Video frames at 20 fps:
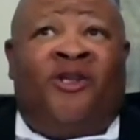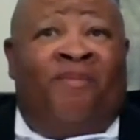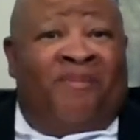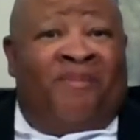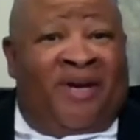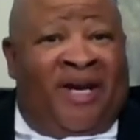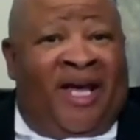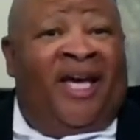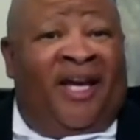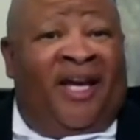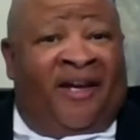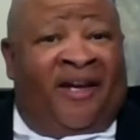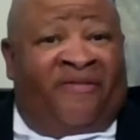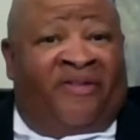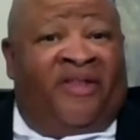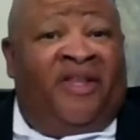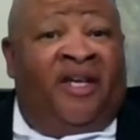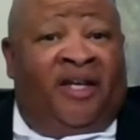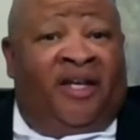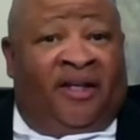to hear some
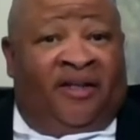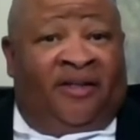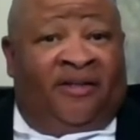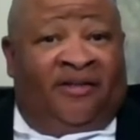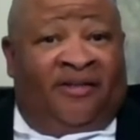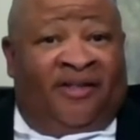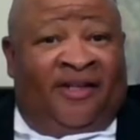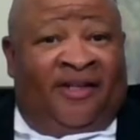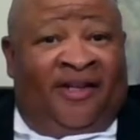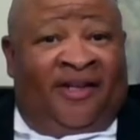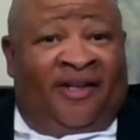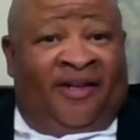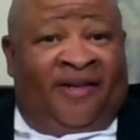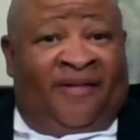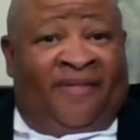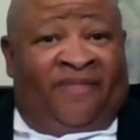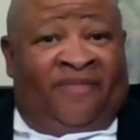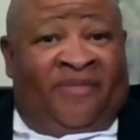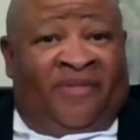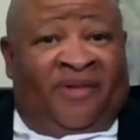negative things.
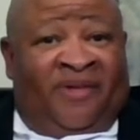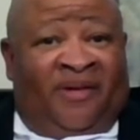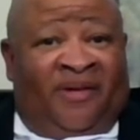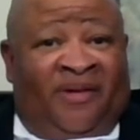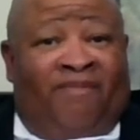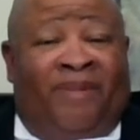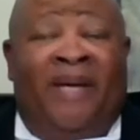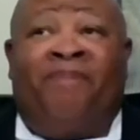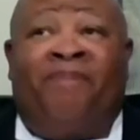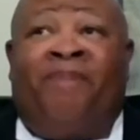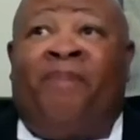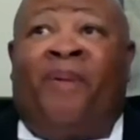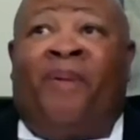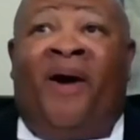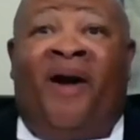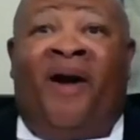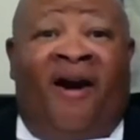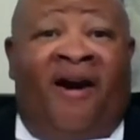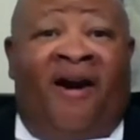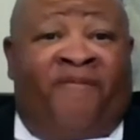Be
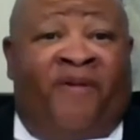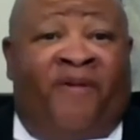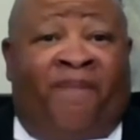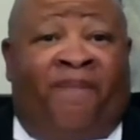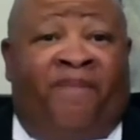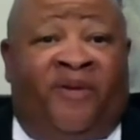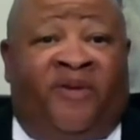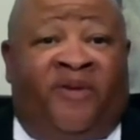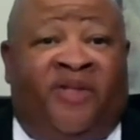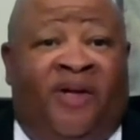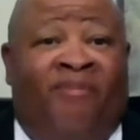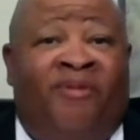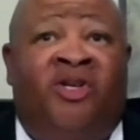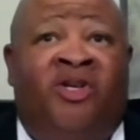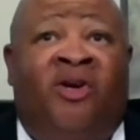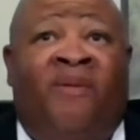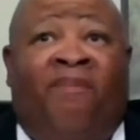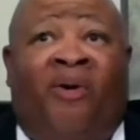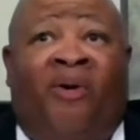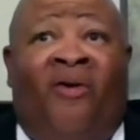prepared for some
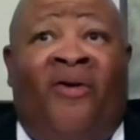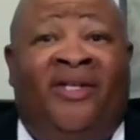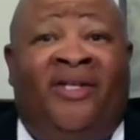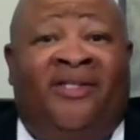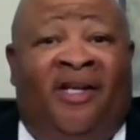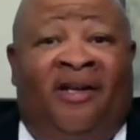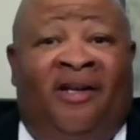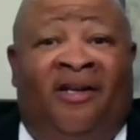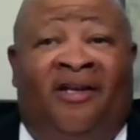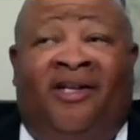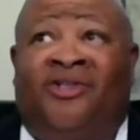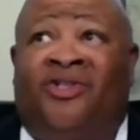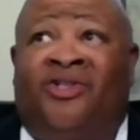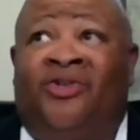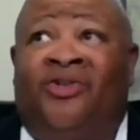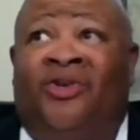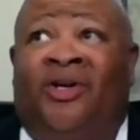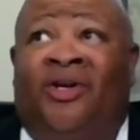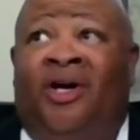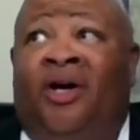of your employees to look
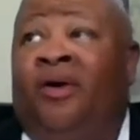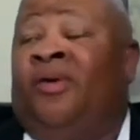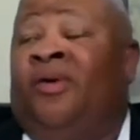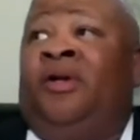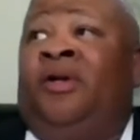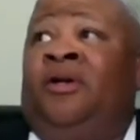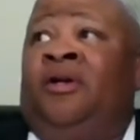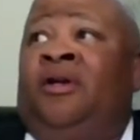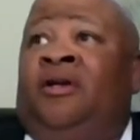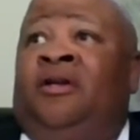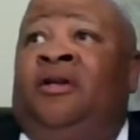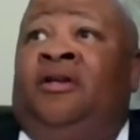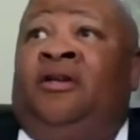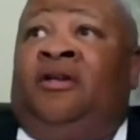at you and go,